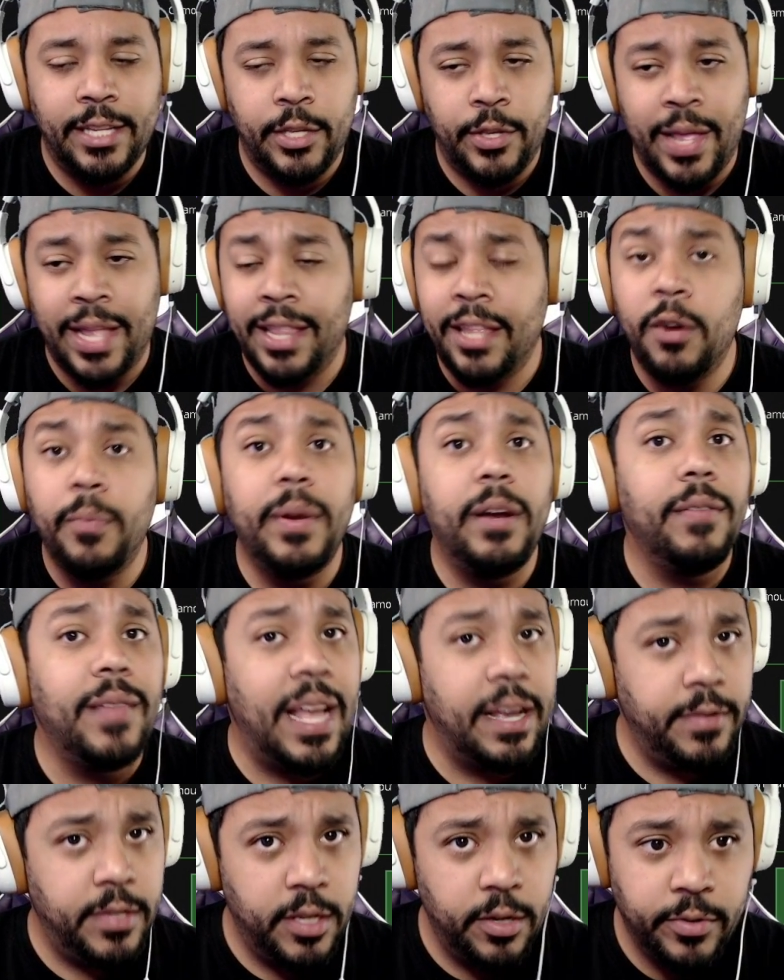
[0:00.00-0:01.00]
So that little bit of
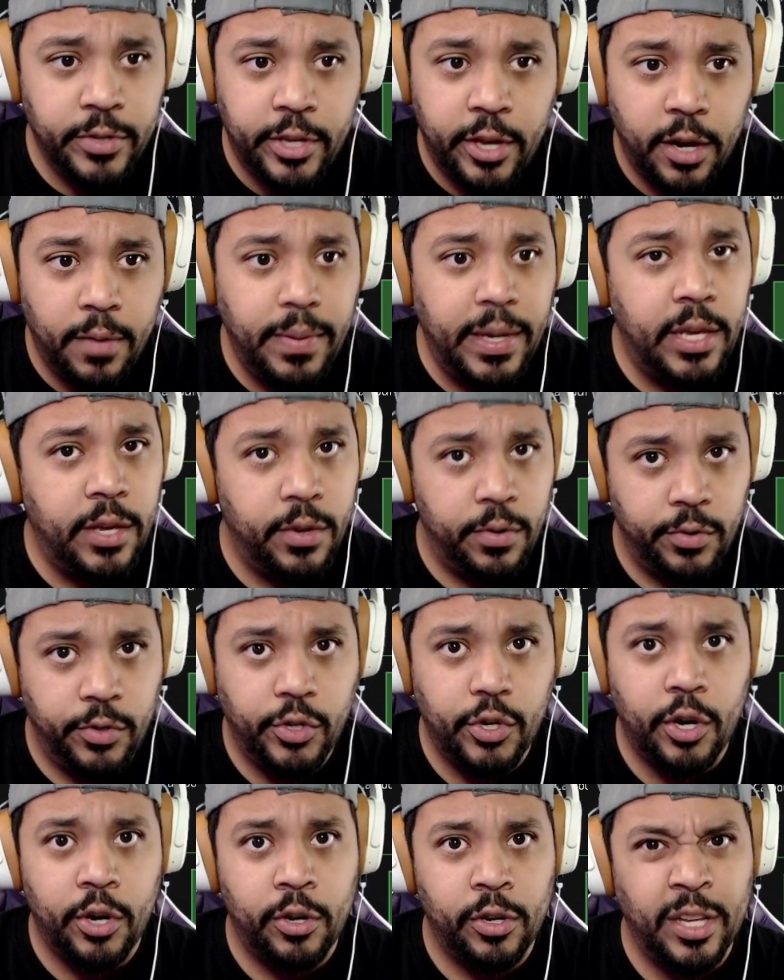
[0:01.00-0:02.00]
lifesteal is gonna be huge
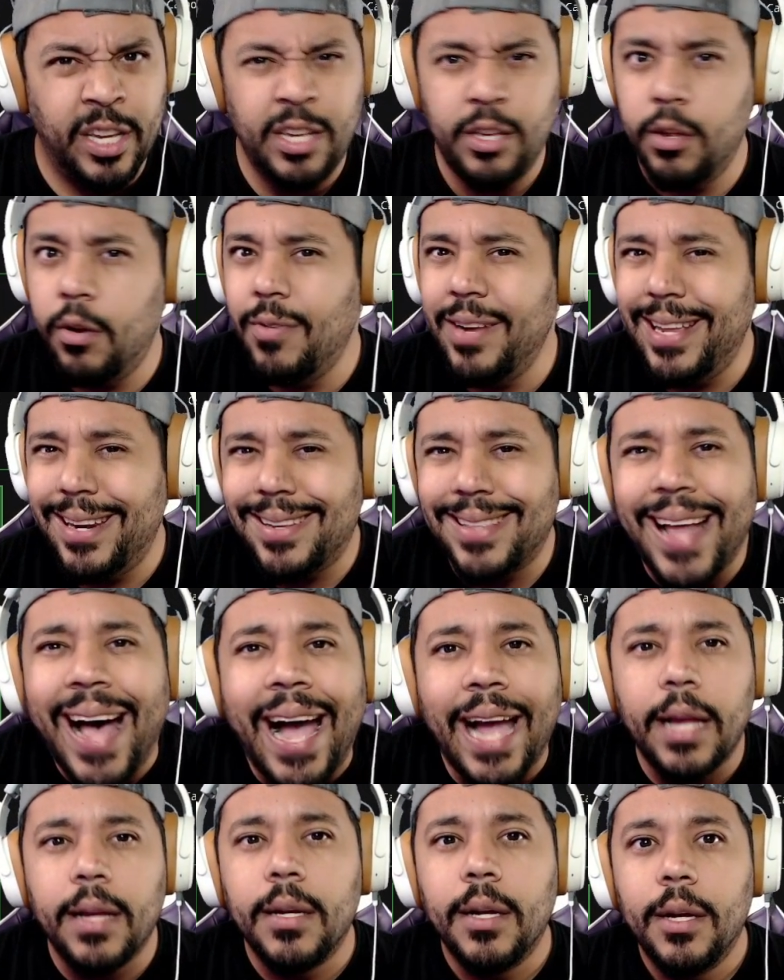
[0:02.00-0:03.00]
early. You don't need a lot.